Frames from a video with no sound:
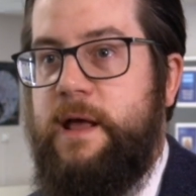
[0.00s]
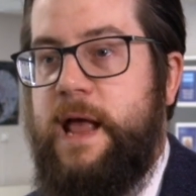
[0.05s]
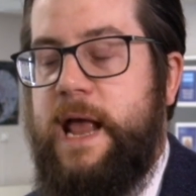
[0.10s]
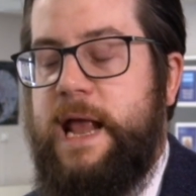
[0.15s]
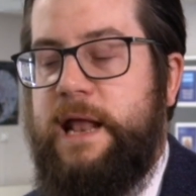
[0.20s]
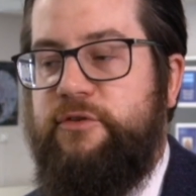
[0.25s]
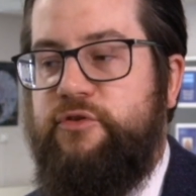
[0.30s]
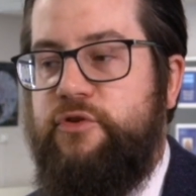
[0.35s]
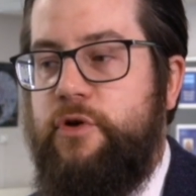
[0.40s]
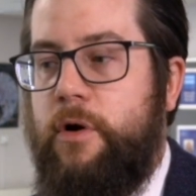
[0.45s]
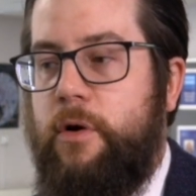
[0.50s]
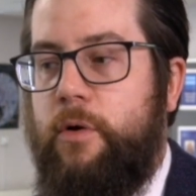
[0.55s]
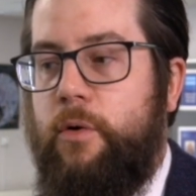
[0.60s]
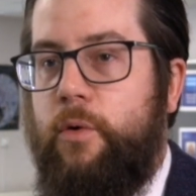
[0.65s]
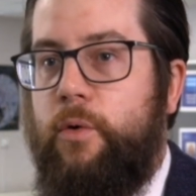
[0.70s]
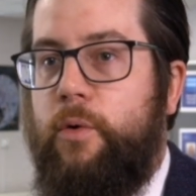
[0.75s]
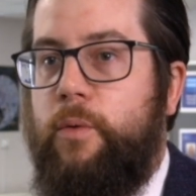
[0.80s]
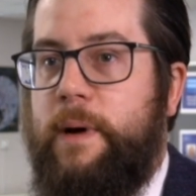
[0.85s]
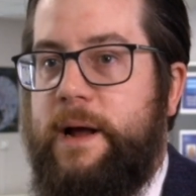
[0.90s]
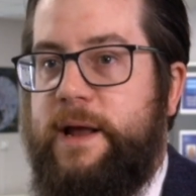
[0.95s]
it's not
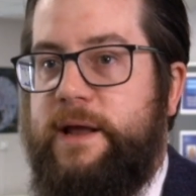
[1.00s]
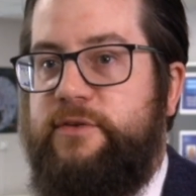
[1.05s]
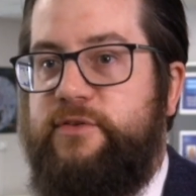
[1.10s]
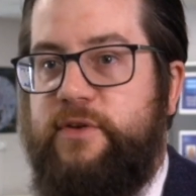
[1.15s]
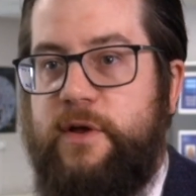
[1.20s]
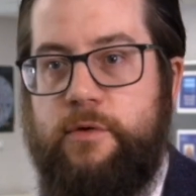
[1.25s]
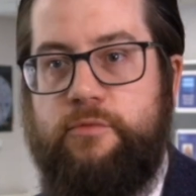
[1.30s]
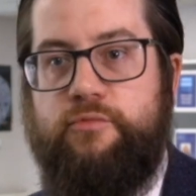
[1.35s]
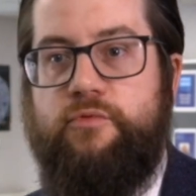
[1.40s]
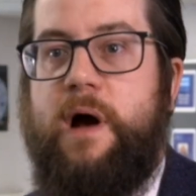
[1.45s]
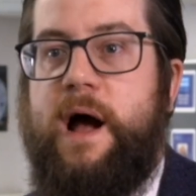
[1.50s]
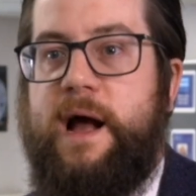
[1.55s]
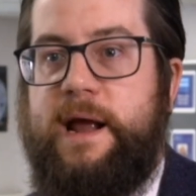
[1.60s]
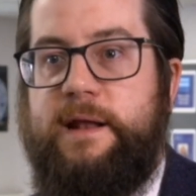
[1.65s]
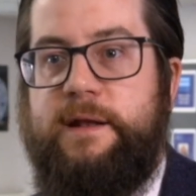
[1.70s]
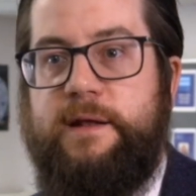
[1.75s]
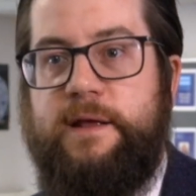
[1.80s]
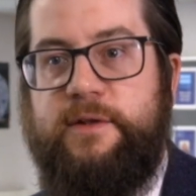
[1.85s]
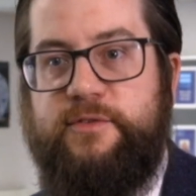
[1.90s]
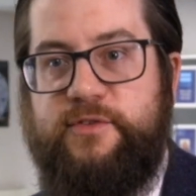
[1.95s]
always right
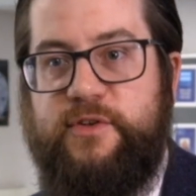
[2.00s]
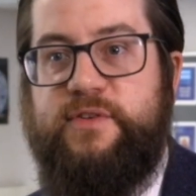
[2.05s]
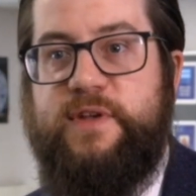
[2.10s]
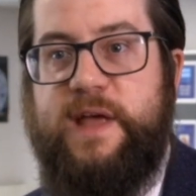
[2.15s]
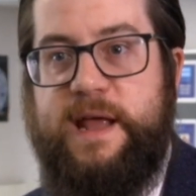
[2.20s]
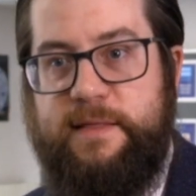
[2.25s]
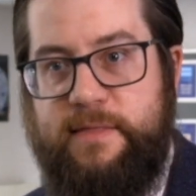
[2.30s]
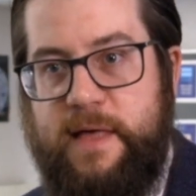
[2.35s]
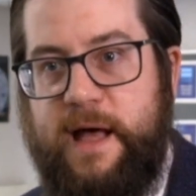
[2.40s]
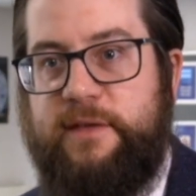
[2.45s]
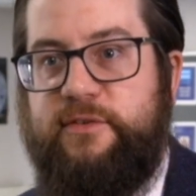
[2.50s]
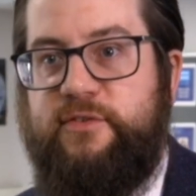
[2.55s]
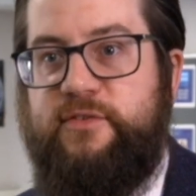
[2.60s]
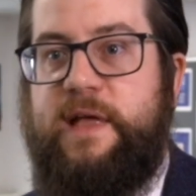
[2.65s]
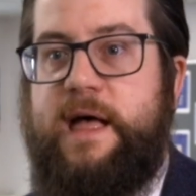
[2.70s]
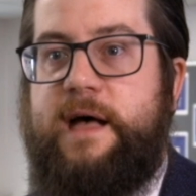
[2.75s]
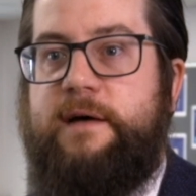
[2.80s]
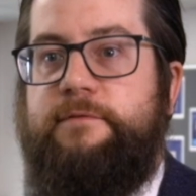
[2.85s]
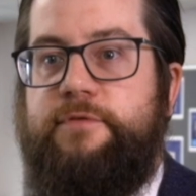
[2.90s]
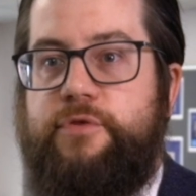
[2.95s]
to take that
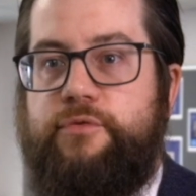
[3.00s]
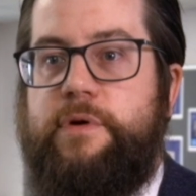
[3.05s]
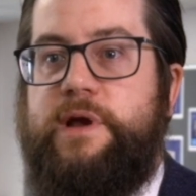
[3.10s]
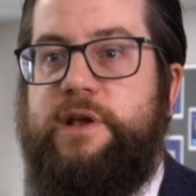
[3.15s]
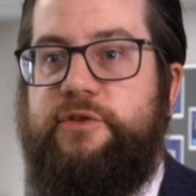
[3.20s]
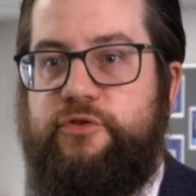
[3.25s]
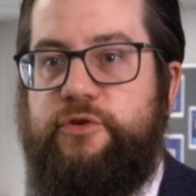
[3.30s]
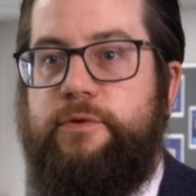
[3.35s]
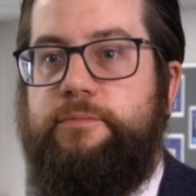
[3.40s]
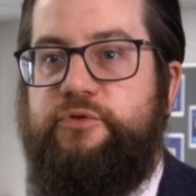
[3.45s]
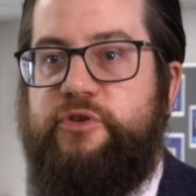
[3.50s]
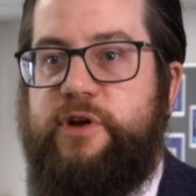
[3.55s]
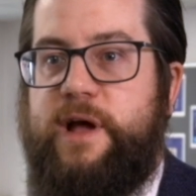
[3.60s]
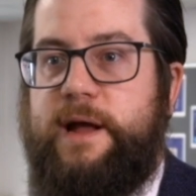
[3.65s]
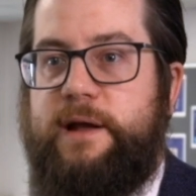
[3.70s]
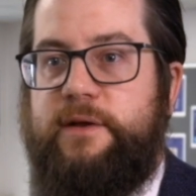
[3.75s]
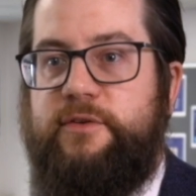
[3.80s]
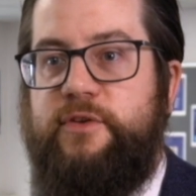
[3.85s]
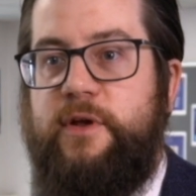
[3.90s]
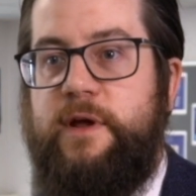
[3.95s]
set of 3
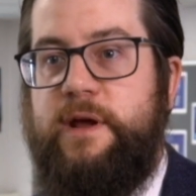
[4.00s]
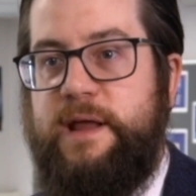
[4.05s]
subjects.